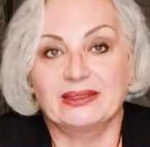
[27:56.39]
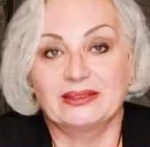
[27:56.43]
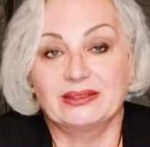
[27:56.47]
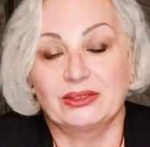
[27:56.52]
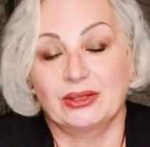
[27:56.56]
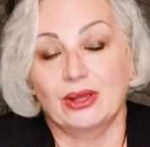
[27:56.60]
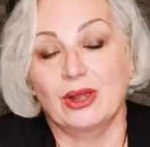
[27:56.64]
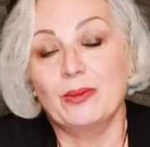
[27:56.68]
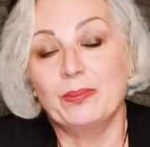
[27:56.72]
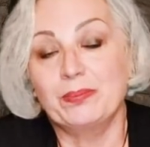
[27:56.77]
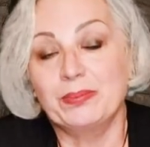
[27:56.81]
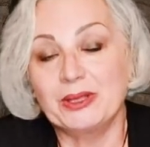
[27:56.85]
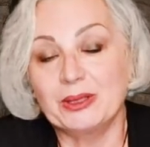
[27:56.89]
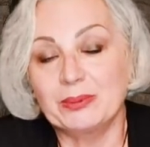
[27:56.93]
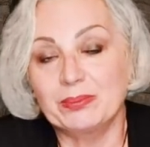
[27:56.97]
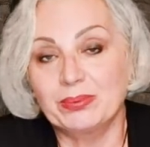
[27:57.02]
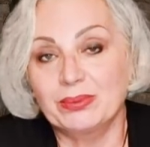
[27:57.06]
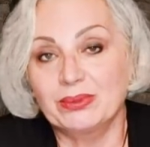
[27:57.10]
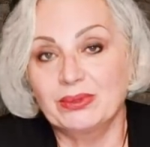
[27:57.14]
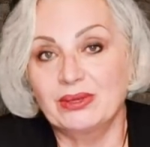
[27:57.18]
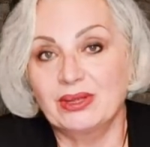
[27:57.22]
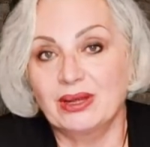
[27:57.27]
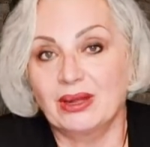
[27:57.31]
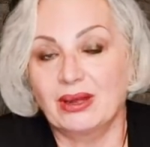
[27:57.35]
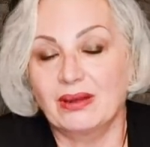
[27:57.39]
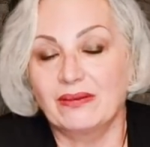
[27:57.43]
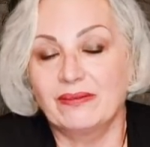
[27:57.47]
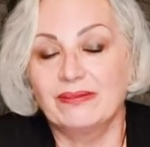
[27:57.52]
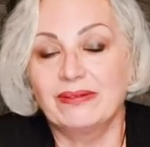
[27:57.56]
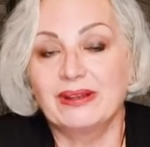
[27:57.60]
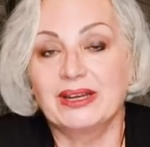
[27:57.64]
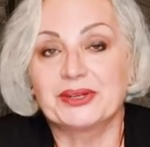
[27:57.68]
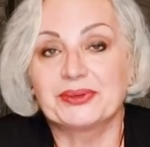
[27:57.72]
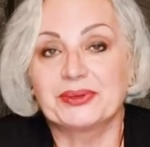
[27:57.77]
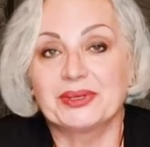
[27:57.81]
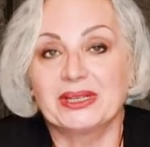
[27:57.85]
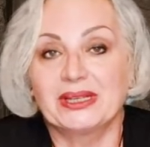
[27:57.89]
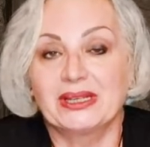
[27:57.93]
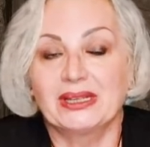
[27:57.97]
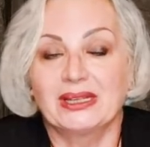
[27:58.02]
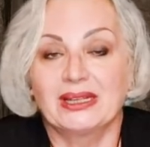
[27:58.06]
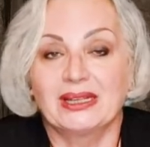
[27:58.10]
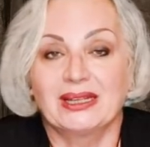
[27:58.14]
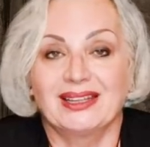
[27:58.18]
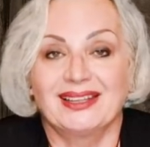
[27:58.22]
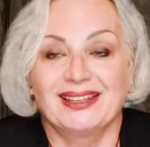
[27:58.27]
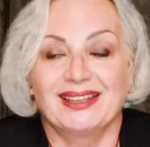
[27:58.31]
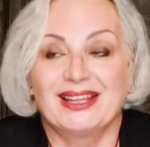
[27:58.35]
There are people that are very
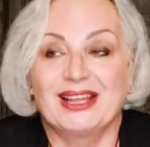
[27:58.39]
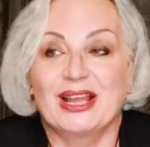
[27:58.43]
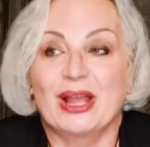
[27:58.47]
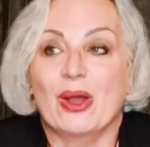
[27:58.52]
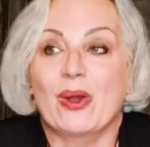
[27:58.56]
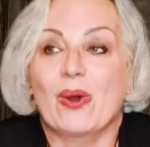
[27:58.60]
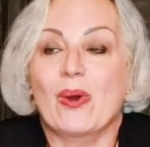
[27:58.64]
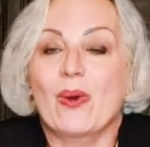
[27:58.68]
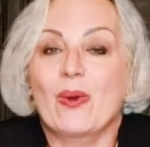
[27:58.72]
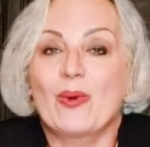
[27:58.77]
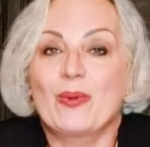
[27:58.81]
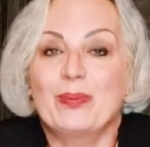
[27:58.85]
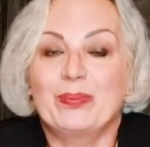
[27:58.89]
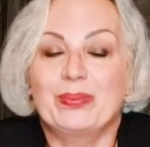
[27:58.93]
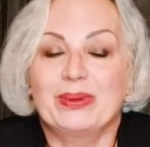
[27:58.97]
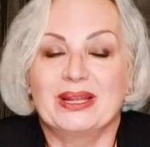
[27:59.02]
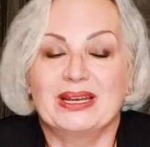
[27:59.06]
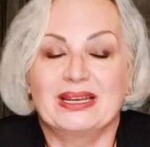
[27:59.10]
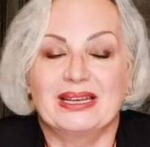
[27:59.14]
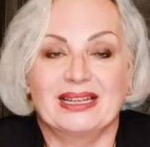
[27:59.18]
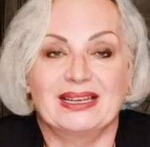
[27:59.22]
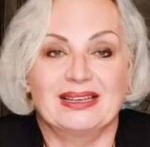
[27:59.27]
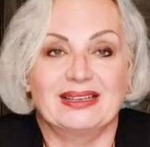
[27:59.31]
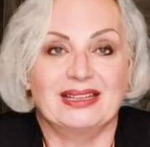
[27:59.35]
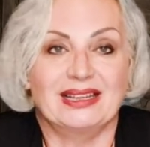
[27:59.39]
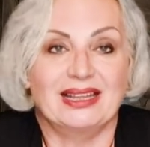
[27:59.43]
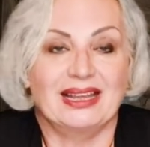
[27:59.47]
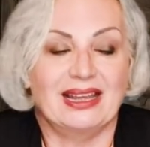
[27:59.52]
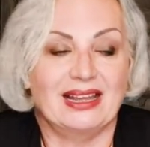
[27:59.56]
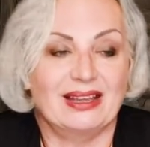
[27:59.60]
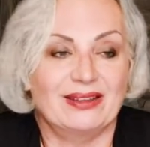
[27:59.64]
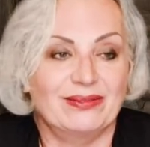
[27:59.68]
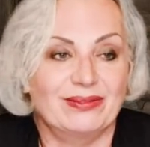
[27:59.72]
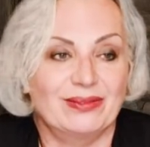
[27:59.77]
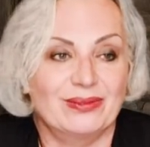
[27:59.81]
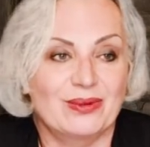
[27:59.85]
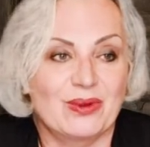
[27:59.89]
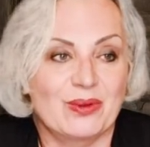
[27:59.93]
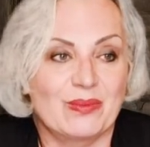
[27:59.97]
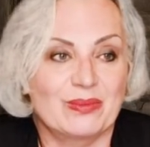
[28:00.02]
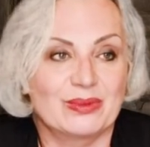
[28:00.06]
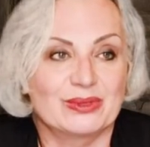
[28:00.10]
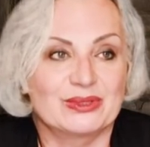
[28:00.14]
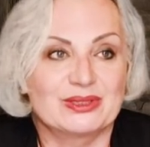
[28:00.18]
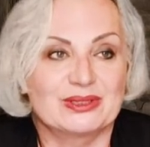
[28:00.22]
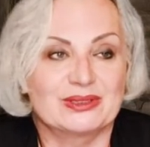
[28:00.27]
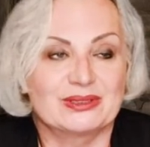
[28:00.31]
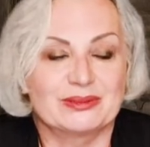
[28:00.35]
open and they have
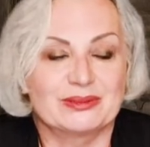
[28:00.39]
almost,